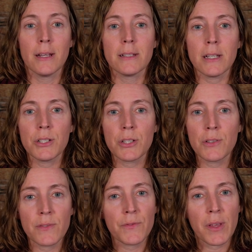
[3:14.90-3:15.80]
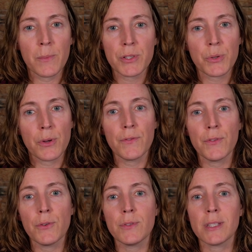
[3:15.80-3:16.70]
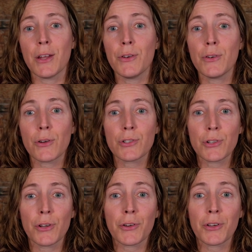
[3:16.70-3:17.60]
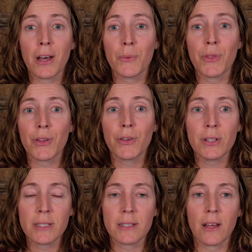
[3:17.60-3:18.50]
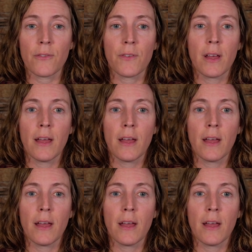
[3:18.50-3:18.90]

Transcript: Ditch those inflammatory foods and nurture your gut with the good stuff.